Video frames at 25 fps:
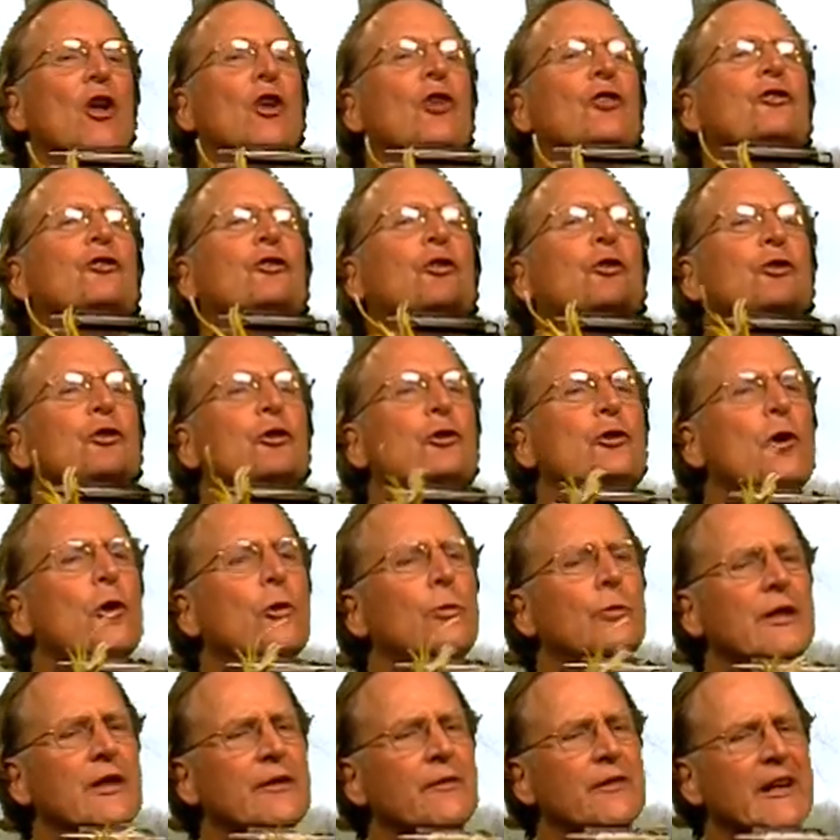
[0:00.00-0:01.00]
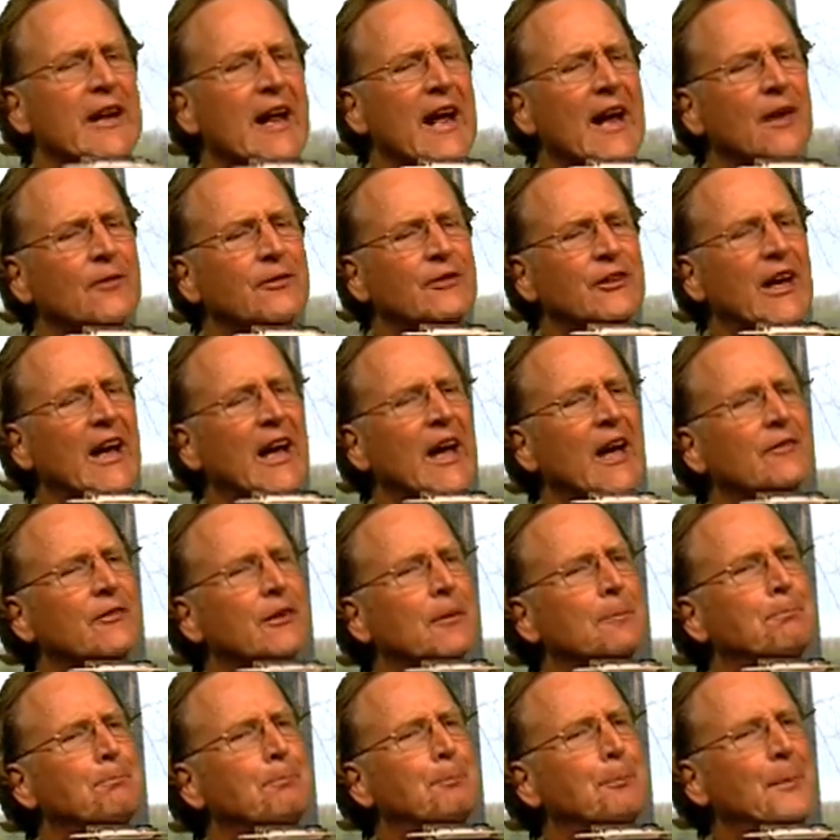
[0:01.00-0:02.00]
So you don't even have to have
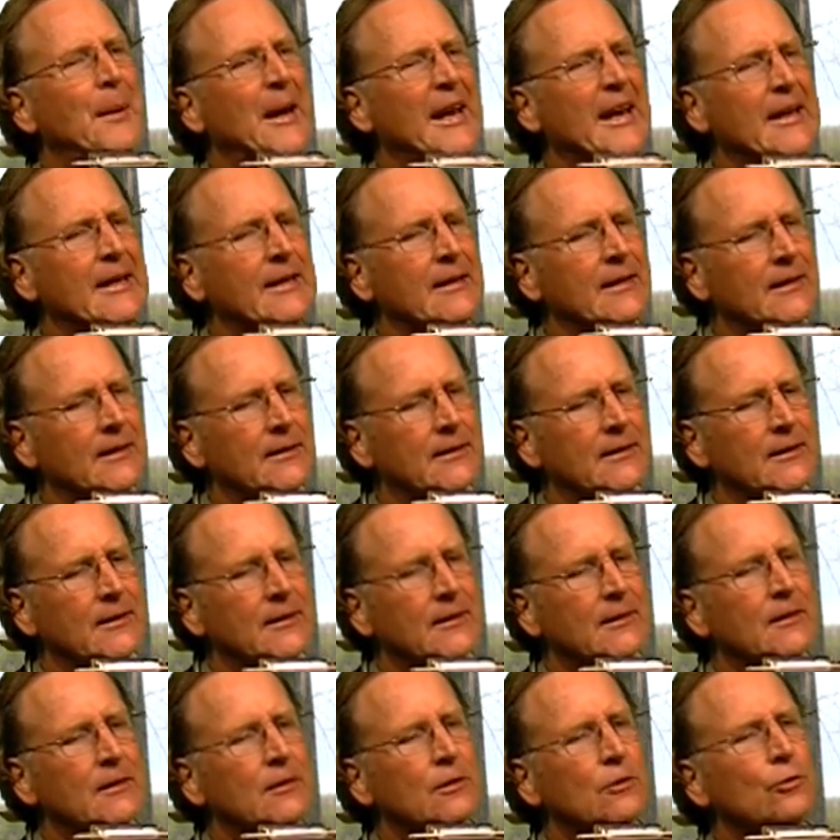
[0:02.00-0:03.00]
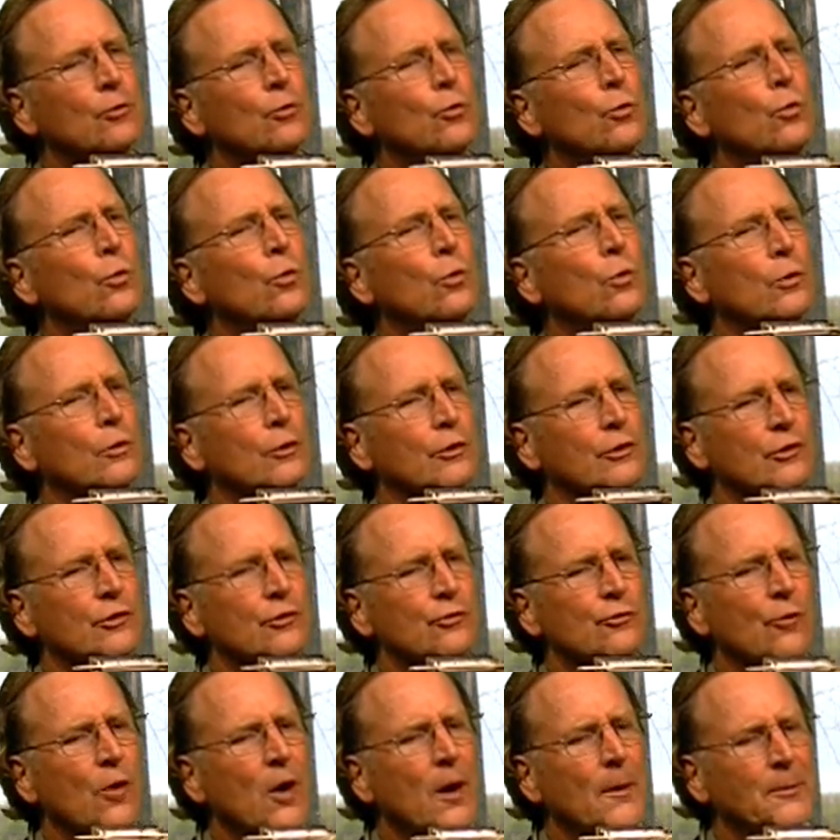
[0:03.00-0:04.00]
a baited lure to
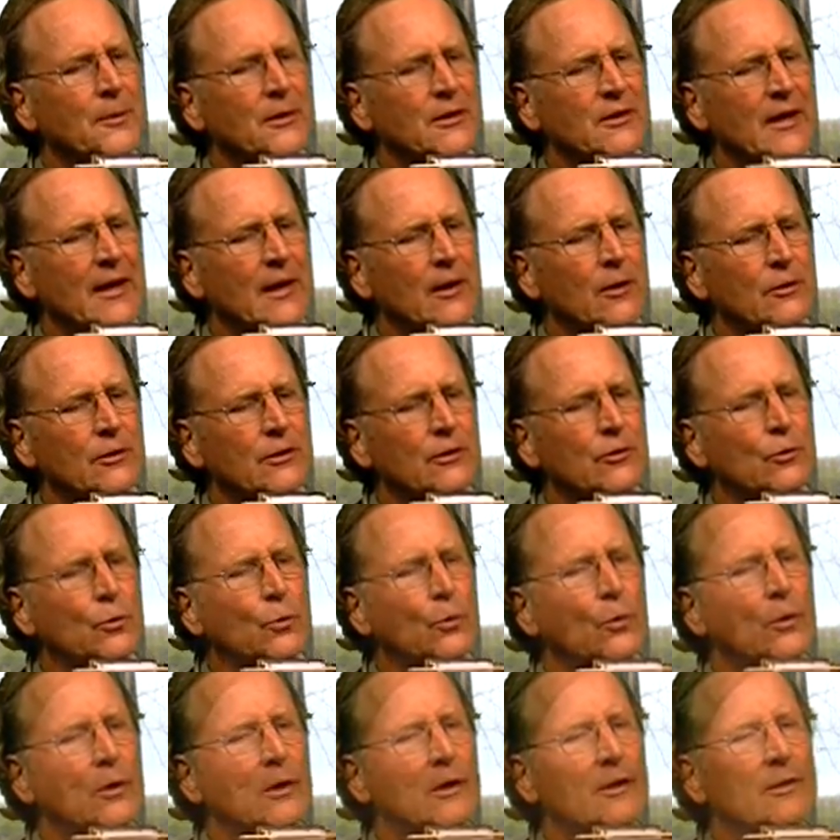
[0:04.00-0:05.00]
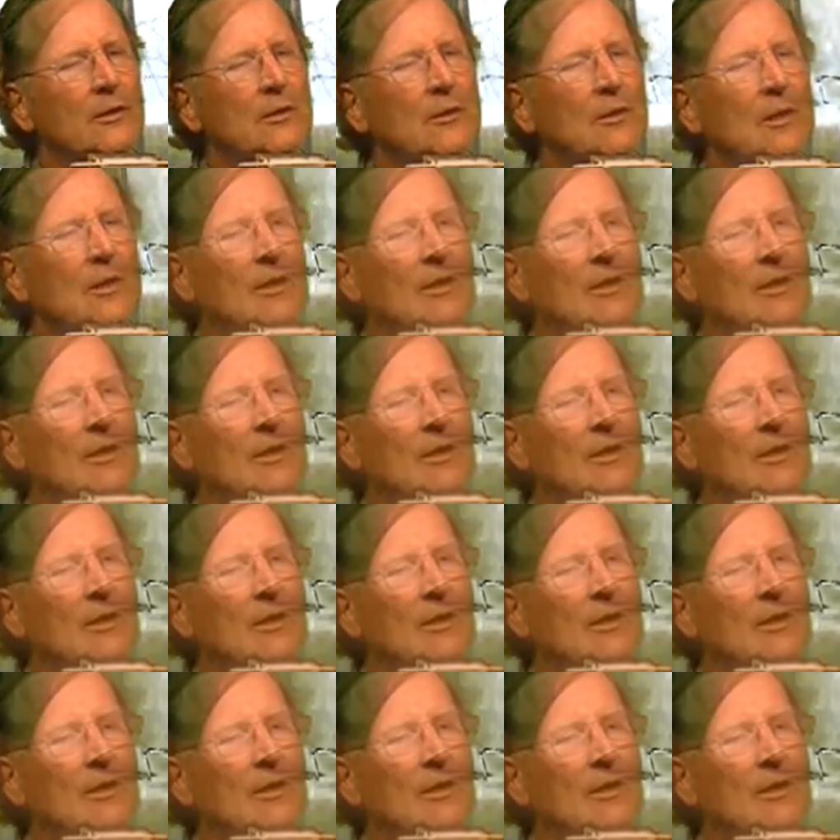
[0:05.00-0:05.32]
drop it down in the water.